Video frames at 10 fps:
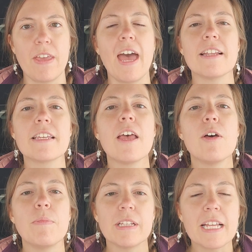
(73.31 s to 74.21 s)
yet.
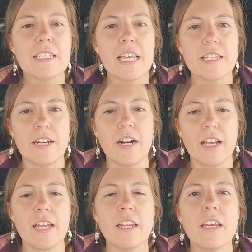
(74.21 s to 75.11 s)
But let's get
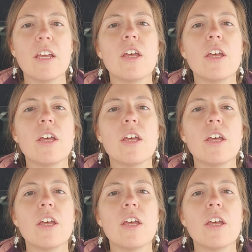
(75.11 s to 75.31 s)
started.